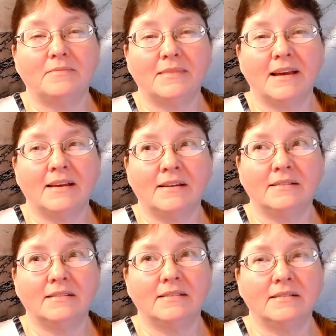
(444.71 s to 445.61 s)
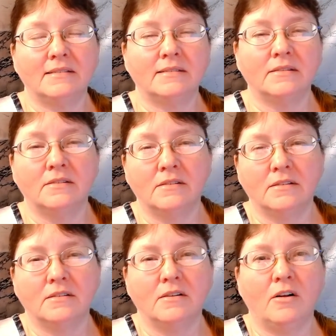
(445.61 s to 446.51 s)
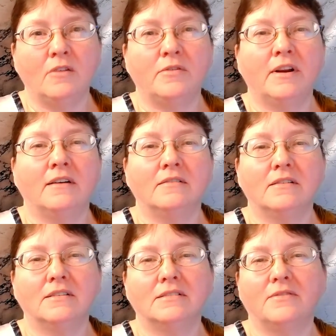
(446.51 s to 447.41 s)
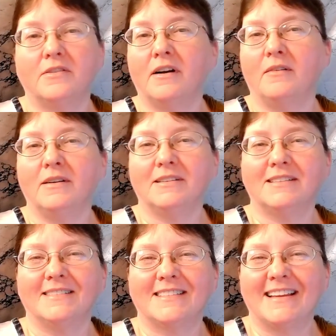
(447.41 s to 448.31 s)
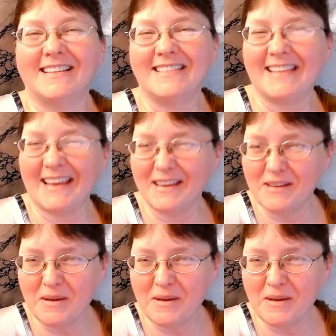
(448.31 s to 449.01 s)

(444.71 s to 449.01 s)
that's all for now because I forgot what else I was going to say.